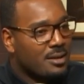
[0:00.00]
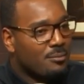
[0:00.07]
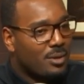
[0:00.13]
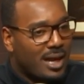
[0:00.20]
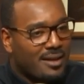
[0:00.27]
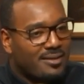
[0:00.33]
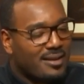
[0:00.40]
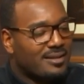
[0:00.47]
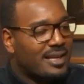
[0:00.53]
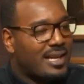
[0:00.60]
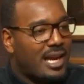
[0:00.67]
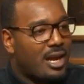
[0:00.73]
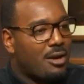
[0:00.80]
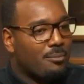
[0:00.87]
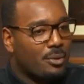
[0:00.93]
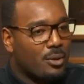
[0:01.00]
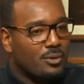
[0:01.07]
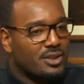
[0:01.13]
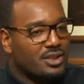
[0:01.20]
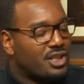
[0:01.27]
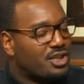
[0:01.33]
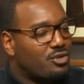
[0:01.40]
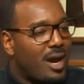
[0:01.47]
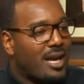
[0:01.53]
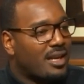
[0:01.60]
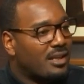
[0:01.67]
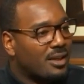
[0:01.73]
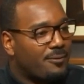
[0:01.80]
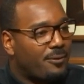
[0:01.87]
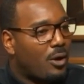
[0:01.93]
But I think that Aaron Boone is just trying to
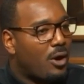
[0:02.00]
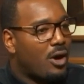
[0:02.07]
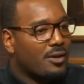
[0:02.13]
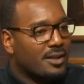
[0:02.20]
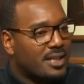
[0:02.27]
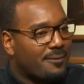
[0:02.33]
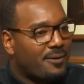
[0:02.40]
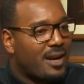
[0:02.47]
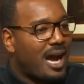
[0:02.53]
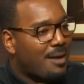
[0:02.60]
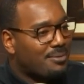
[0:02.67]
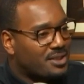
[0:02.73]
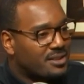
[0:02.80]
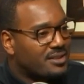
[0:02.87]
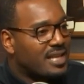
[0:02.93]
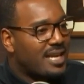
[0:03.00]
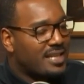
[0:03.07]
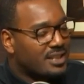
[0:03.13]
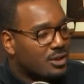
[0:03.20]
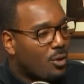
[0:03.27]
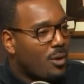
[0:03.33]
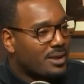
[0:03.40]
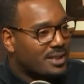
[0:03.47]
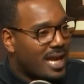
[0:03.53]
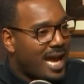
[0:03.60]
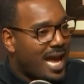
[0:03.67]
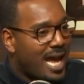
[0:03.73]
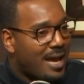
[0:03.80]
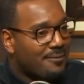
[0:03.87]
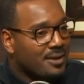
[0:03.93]
look for all the different options that he's going to
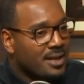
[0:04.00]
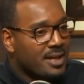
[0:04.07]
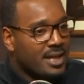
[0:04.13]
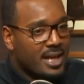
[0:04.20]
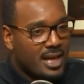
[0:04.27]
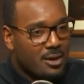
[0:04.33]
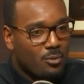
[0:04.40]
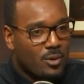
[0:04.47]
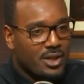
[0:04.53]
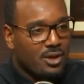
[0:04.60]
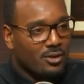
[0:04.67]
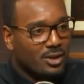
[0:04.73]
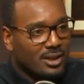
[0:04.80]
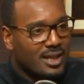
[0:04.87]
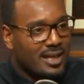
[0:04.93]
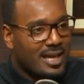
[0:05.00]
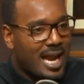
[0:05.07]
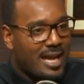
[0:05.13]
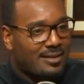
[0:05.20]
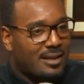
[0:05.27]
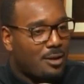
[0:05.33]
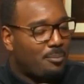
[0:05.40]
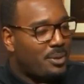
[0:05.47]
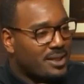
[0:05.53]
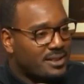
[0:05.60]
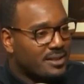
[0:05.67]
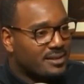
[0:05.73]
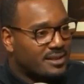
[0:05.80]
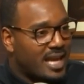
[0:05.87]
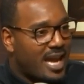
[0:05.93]
have. And when you're looking at their
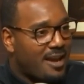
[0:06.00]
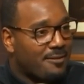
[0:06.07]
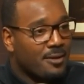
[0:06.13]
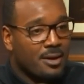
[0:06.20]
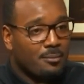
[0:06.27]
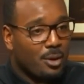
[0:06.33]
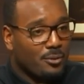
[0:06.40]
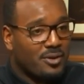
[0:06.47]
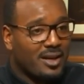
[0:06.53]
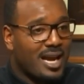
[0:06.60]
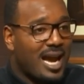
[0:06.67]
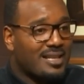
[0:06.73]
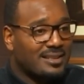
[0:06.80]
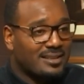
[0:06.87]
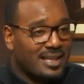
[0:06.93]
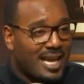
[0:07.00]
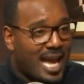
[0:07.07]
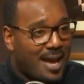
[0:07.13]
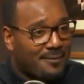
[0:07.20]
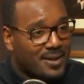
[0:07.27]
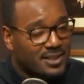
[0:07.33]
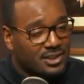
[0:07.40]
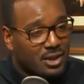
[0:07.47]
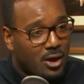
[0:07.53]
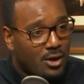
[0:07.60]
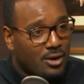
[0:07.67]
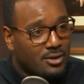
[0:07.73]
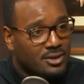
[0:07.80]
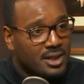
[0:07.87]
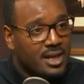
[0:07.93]
pitching staff, both the guys that they have as
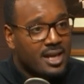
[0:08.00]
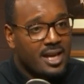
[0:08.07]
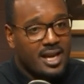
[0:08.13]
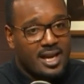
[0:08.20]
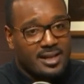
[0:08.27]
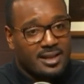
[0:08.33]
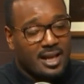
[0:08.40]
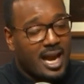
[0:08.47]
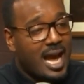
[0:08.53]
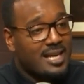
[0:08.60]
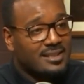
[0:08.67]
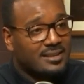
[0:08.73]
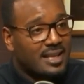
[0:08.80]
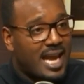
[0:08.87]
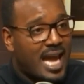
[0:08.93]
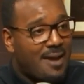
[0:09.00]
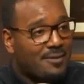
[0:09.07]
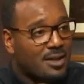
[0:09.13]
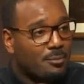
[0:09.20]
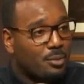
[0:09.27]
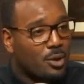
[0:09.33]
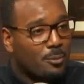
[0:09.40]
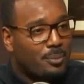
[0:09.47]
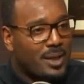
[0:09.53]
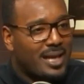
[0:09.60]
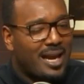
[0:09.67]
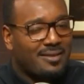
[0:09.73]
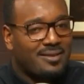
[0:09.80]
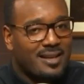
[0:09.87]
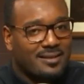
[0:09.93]
starters and the guys that they have in the bullpen,
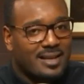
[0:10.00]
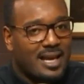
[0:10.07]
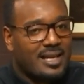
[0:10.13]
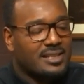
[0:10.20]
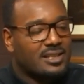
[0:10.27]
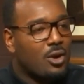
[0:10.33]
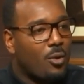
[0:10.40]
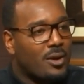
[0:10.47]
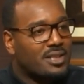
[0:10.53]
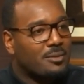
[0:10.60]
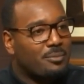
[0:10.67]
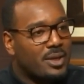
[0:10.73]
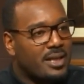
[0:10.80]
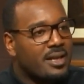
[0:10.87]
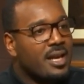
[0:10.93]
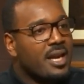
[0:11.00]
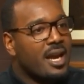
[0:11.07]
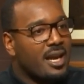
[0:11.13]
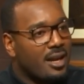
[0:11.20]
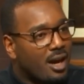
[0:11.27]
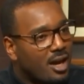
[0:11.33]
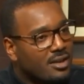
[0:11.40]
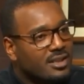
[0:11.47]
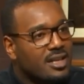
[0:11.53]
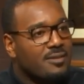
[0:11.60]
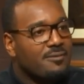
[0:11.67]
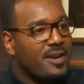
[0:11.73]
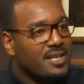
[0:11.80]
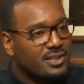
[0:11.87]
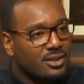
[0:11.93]
I think that it's going to be an
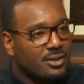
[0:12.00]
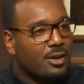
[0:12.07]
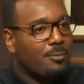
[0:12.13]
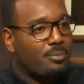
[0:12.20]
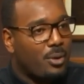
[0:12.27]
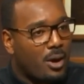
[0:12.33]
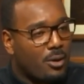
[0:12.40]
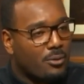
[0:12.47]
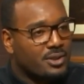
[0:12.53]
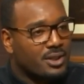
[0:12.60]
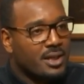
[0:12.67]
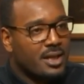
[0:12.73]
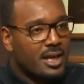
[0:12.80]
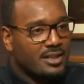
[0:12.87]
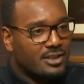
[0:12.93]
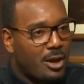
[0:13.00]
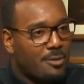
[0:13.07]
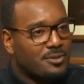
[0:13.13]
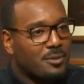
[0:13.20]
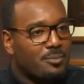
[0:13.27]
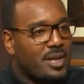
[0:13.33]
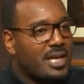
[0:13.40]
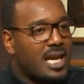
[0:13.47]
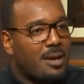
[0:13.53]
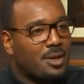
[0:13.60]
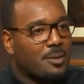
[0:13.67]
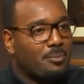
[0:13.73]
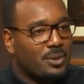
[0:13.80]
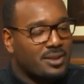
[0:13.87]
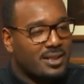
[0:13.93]
unconventional approach in terms of being able
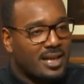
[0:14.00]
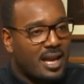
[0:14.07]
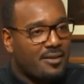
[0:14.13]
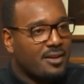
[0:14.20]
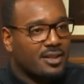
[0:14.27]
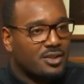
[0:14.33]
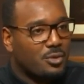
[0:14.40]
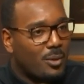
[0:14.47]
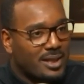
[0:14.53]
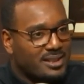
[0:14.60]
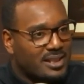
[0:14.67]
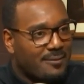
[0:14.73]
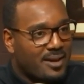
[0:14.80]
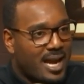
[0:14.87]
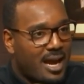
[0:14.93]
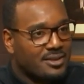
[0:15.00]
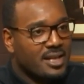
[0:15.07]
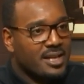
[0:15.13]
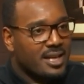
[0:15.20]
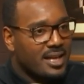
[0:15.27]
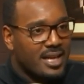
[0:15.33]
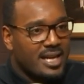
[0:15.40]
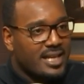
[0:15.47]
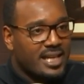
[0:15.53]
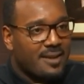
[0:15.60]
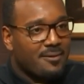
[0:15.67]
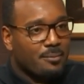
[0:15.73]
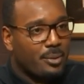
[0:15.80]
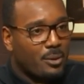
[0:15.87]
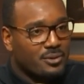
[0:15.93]
to put together the 27 outs in any
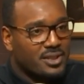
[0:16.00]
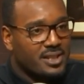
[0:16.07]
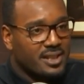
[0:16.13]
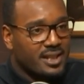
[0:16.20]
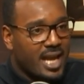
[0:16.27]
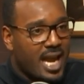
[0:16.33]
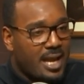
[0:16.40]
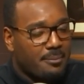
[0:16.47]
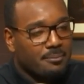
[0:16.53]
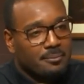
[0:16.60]
given postseason game.